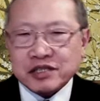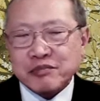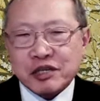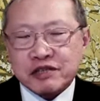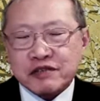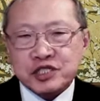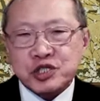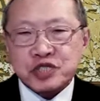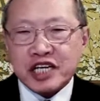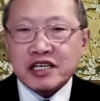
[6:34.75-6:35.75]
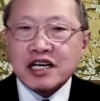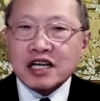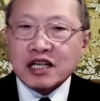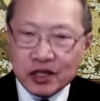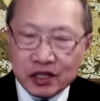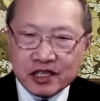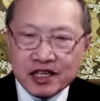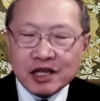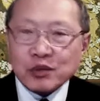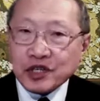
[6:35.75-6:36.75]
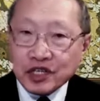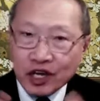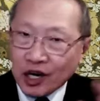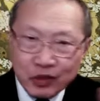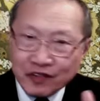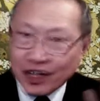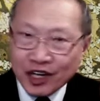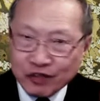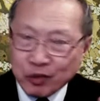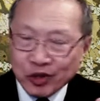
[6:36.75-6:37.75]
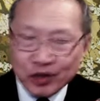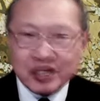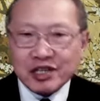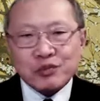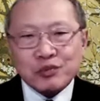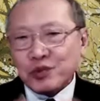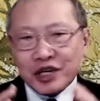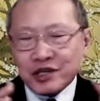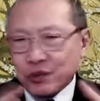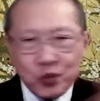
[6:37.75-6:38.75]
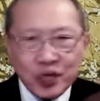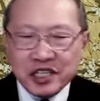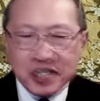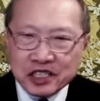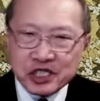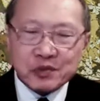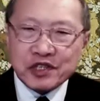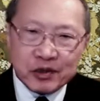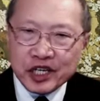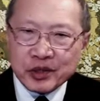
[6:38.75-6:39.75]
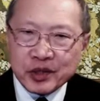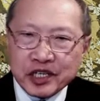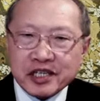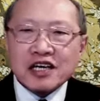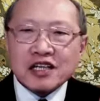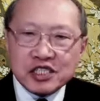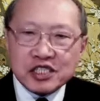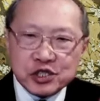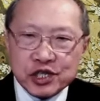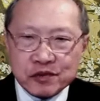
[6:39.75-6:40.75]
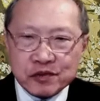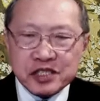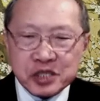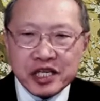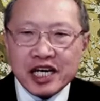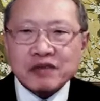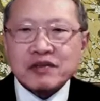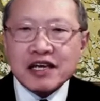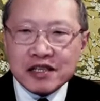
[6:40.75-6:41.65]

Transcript: the American officials saying, look, we know we've gone overboard. We went way nuts with our rhetoric. Let's tone things down.